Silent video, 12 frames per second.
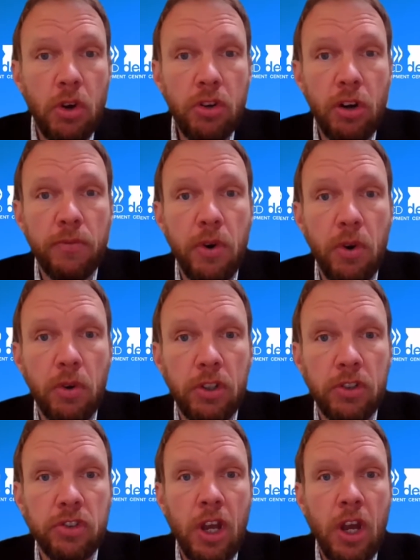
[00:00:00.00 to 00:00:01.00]
to a stronger
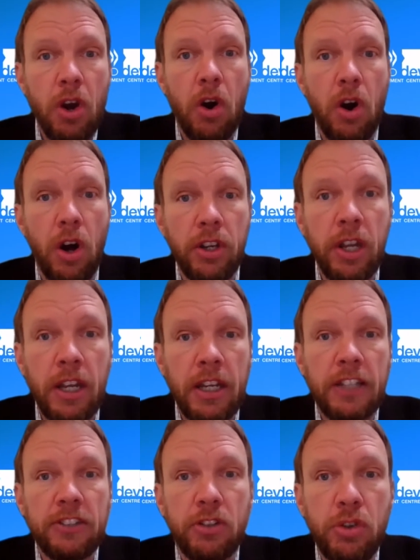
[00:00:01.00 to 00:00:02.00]
focus
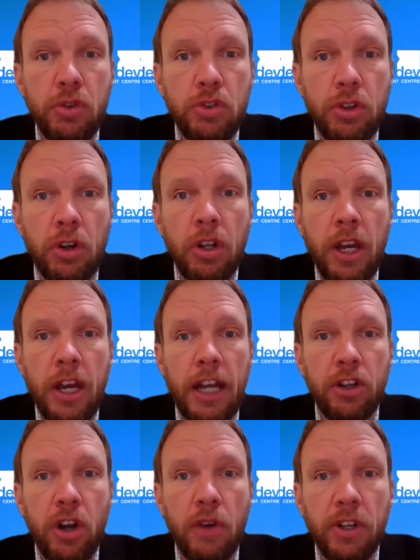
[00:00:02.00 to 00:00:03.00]
on
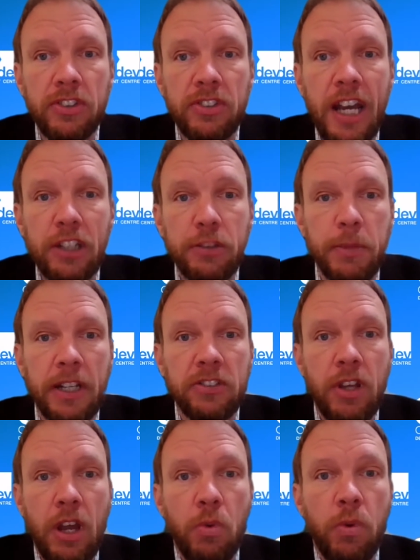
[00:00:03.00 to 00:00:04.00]
institutional and governance
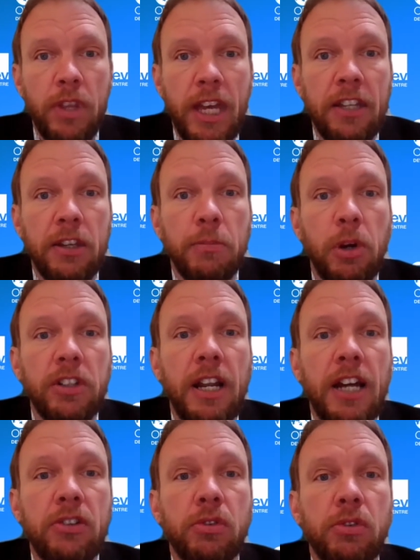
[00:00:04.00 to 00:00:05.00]
aspects within the
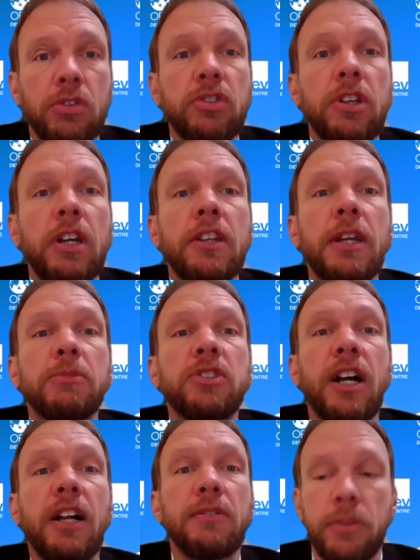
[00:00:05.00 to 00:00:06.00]
multilaterals
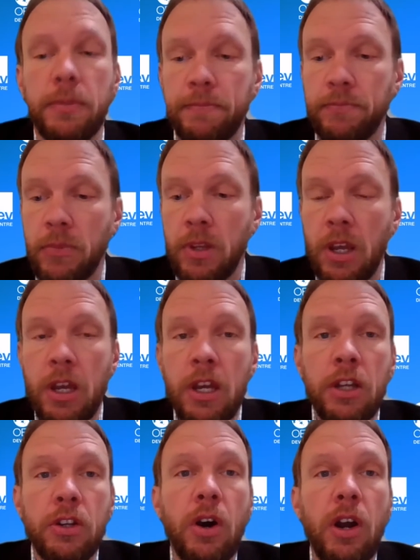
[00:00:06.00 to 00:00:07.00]
themselves.
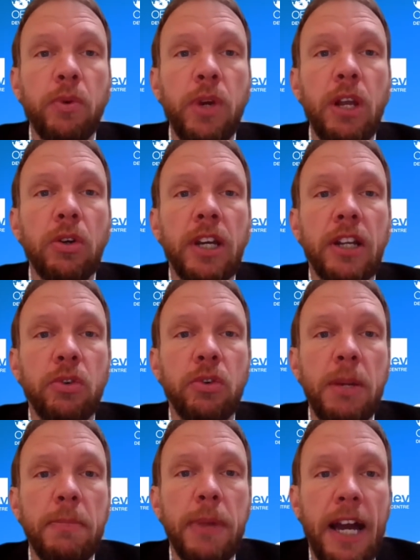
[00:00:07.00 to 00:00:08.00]
Now, if we look
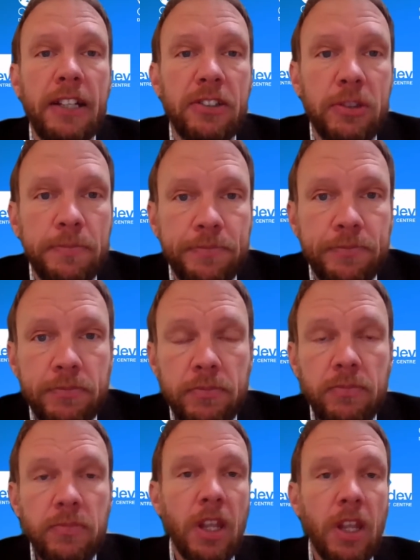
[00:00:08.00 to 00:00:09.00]
at green banks,
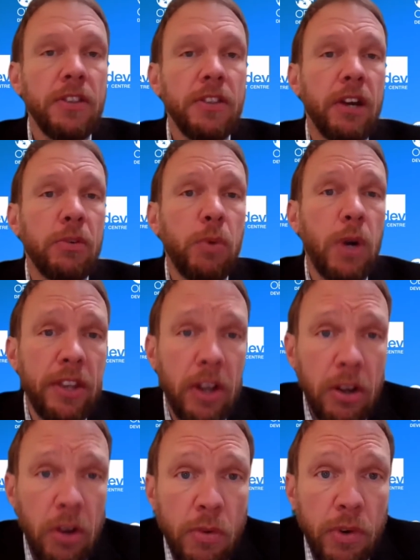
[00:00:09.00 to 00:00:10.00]

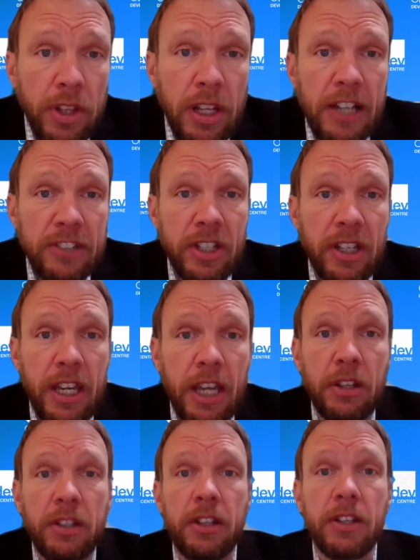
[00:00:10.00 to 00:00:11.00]
over the last
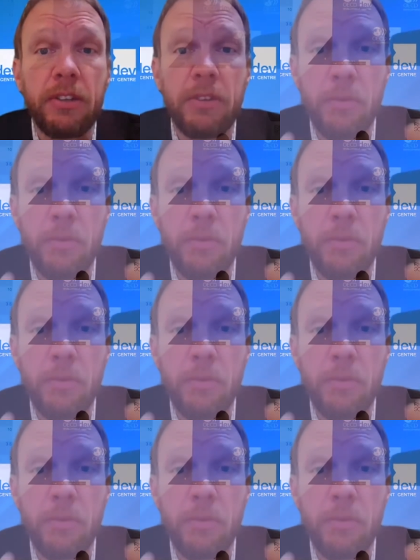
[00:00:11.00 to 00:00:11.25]
decade,